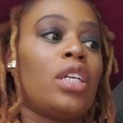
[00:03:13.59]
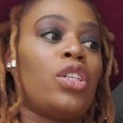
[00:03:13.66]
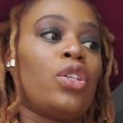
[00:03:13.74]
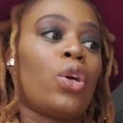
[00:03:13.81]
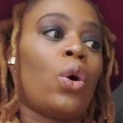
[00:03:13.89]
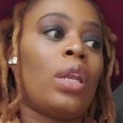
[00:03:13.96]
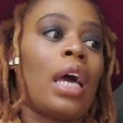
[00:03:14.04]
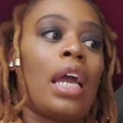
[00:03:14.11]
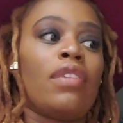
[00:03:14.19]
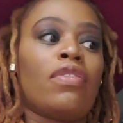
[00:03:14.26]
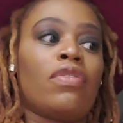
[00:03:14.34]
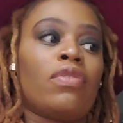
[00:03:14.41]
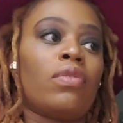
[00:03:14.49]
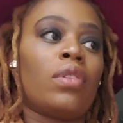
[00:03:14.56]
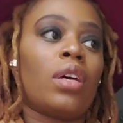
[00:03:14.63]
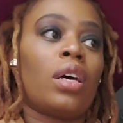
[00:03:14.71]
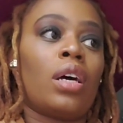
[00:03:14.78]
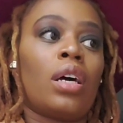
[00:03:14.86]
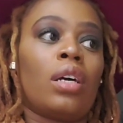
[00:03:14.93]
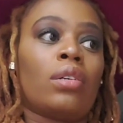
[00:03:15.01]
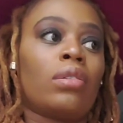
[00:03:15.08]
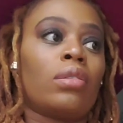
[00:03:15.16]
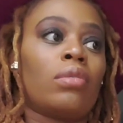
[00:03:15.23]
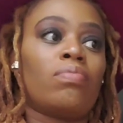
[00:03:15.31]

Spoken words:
you know, a lot of the,